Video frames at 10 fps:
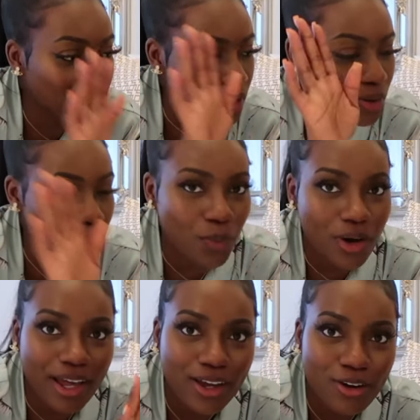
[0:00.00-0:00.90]
you
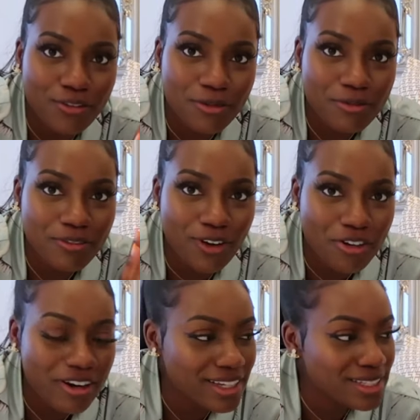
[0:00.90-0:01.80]
what I got from
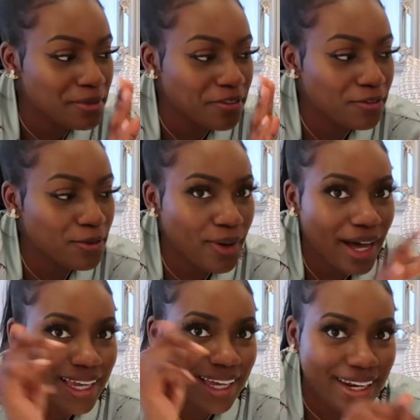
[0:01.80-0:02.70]
florist before
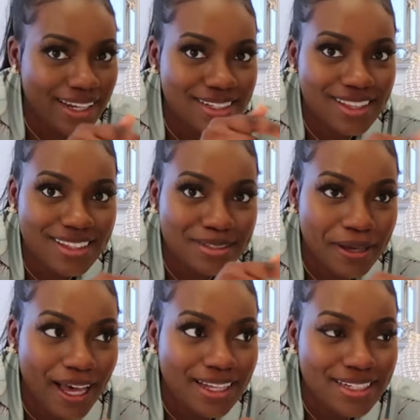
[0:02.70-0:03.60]
I get into this
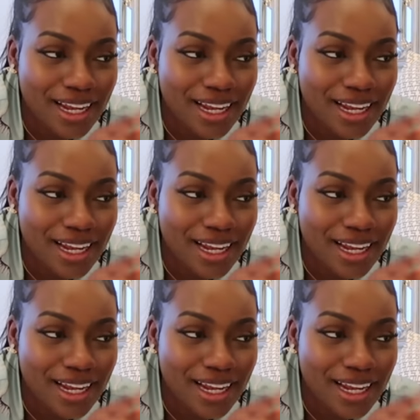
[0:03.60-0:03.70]
bed